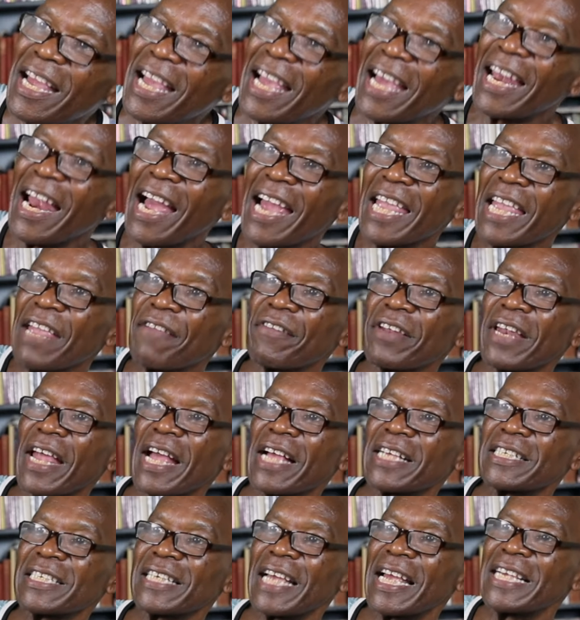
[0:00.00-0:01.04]
And I even
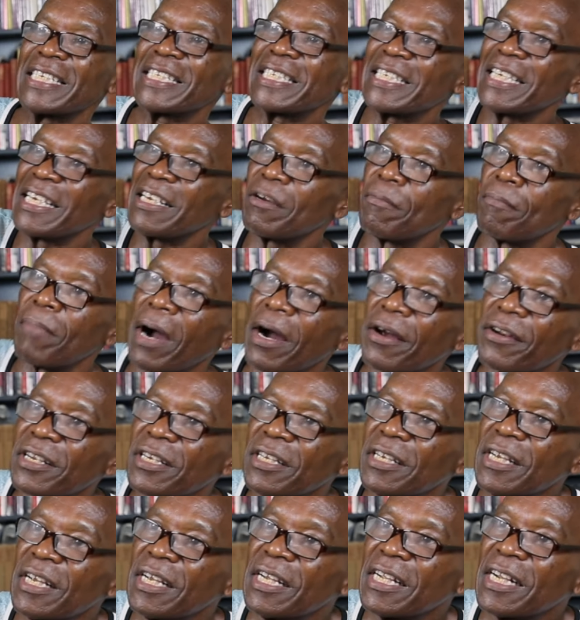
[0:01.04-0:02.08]
asked A C about it,
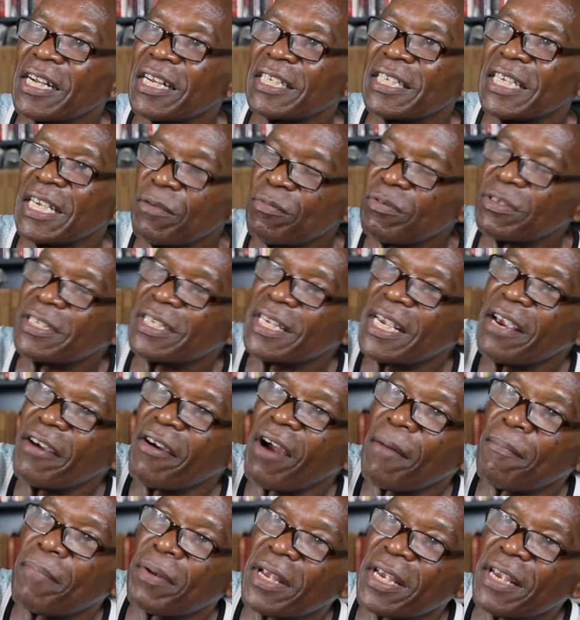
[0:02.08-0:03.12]
because he was there,
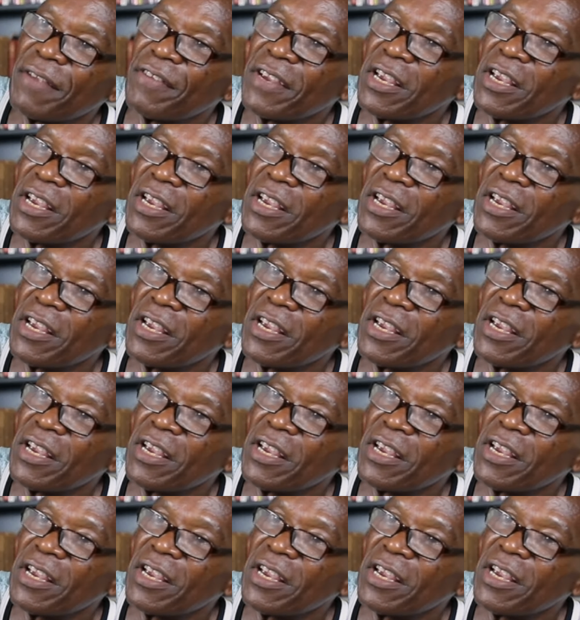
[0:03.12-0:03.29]
I believe.